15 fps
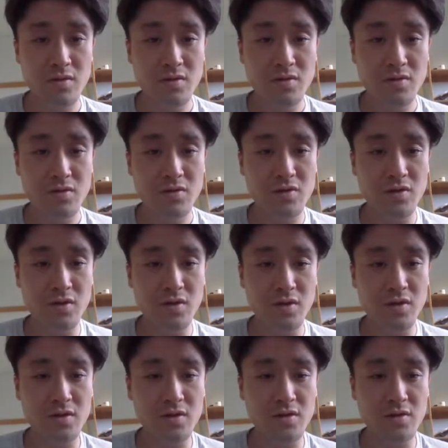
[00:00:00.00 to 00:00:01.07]
So
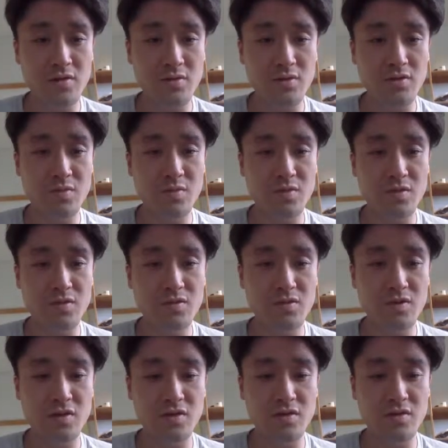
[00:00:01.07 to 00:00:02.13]
it responds
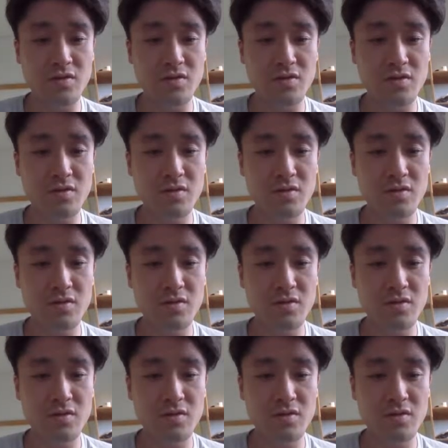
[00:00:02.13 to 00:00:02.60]
JSON.